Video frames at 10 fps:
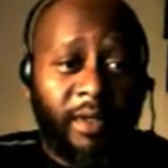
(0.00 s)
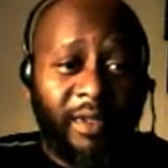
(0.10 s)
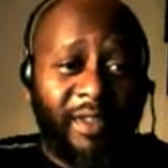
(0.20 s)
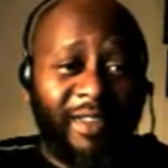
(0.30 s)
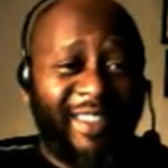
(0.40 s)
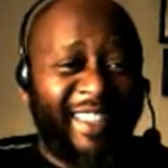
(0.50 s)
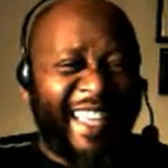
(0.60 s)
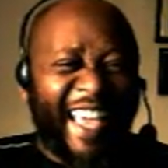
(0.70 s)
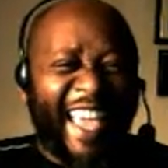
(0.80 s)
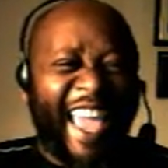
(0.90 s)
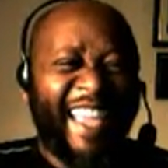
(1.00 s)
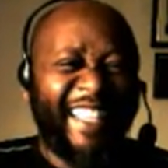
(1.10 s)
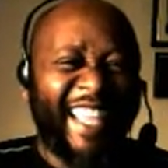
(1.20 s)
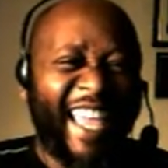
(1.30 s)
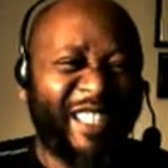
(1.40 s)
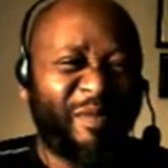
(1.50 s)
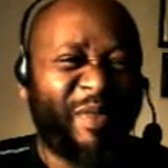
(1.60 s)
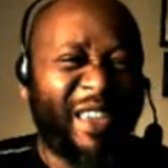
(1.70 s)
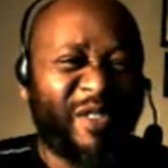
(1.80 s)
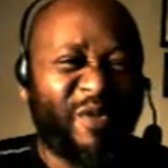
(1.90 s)
alone. I'd love us
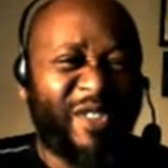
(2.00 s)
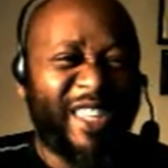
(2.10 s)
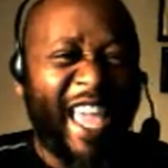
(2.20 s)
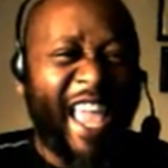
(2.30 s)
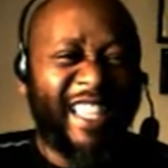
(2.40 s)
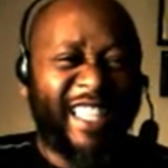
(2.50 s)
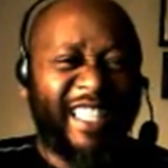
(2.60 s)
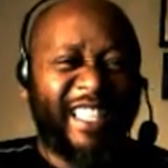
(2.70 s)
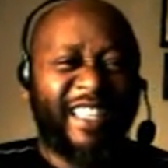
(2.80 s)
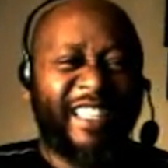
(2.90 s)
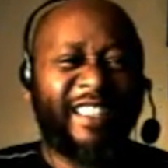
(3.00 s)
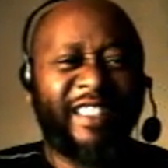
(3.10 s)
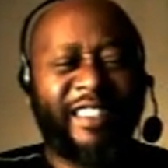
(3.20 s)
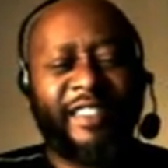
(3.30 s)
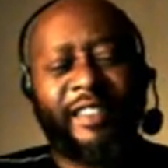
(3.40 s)
to make each other feel good because I'm